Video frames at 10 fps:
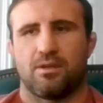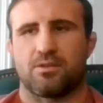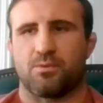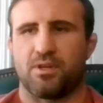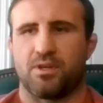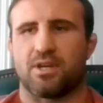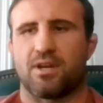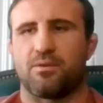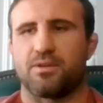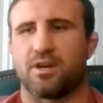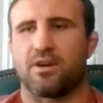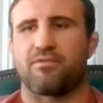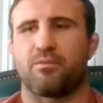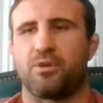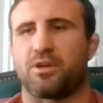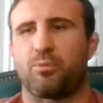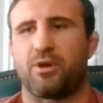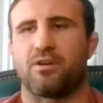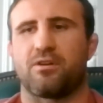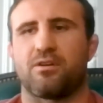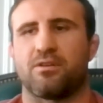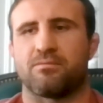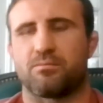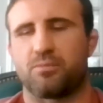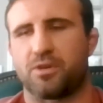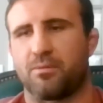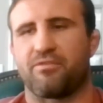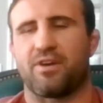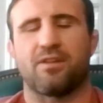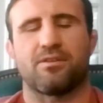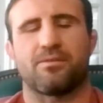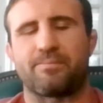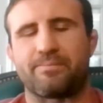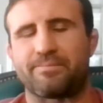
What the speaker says: it's when he decided to retire from being a competitor and become a father.